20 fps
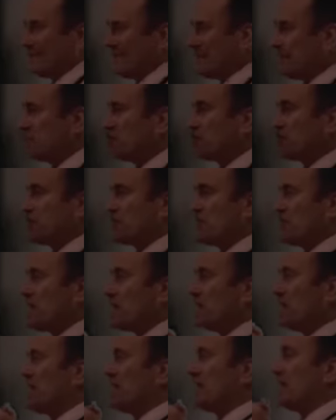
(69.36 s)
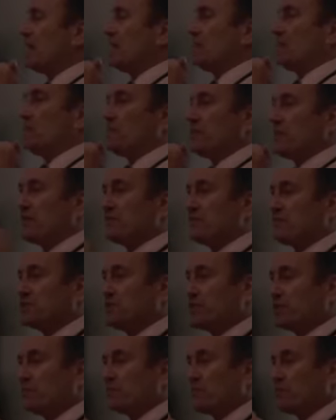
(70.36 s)
conditioner, whatever
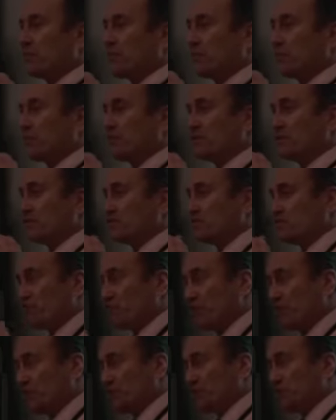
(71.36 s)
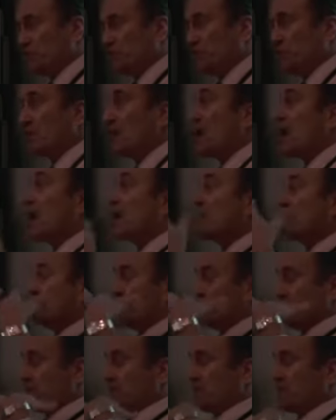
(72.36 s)
she can put on it that's reasonable.
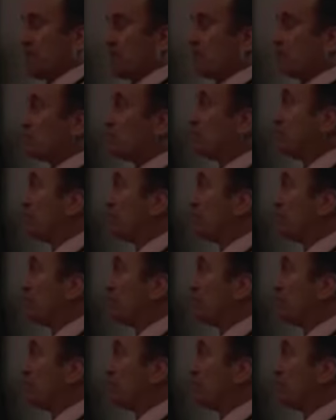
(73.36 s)
Put it down